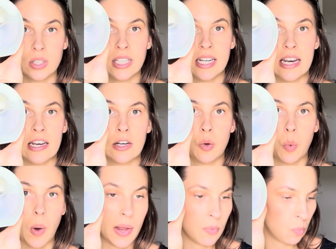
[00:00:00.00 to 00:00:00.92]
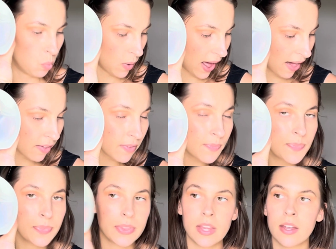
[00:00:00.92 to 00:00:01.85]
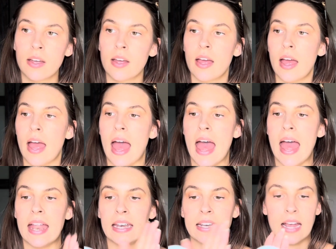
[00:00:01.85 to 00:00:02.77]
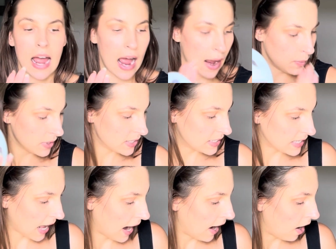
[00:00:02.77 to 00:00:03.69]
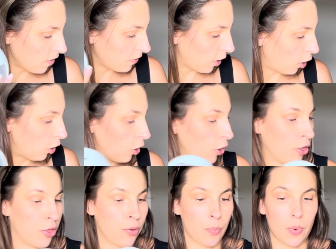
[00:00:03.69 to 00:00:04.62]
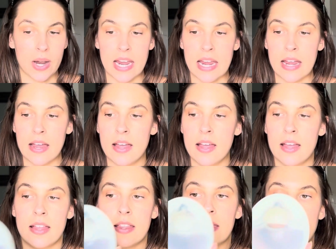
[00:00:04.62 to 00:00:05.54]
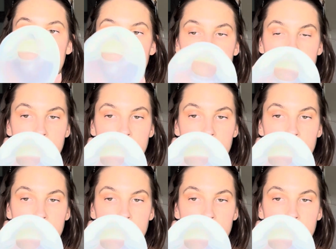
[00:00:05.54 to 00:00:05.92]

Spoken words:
it in quite well. And I would say of all 3, this